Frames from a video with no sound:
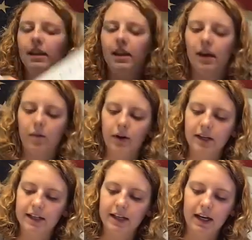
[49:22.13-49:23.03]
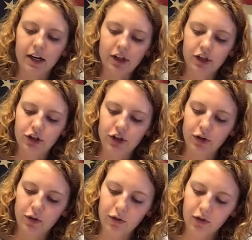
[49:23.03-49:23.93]
then I want to see
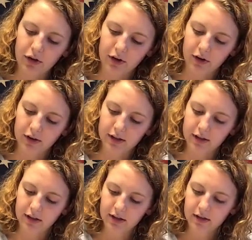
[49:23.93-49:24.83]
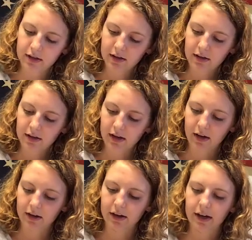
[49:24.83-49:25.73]
2/3
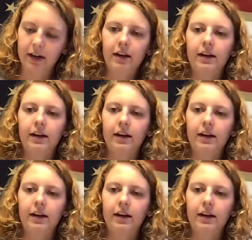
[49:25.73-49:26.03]
colored in.